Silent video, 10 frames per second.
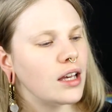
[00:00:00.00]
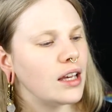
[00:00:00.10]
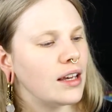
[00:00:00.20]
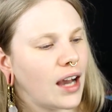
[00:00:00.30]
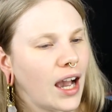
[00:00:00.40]

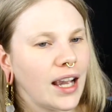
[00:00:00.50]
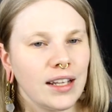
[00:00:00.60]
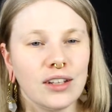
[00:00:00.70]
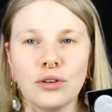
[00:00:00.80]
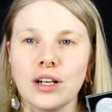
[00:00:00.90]
uh,
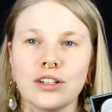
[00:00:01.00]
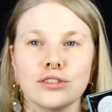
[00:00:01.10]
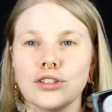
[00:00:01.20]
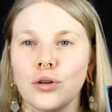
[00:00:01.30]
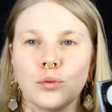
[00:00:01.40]
I really
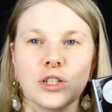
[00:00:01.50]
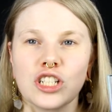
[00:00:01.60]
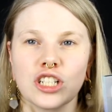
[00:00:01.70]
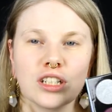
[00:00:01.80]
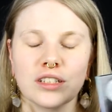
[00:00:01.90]
don't know
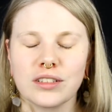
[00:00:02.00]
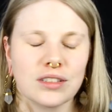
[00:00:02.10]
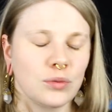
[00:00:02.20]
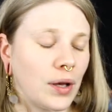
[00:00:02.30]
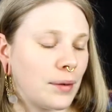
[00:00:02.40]
which got
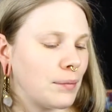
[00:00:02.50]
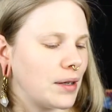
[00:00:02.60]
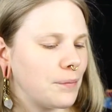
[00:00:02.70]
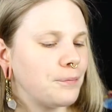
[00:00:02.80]
one, but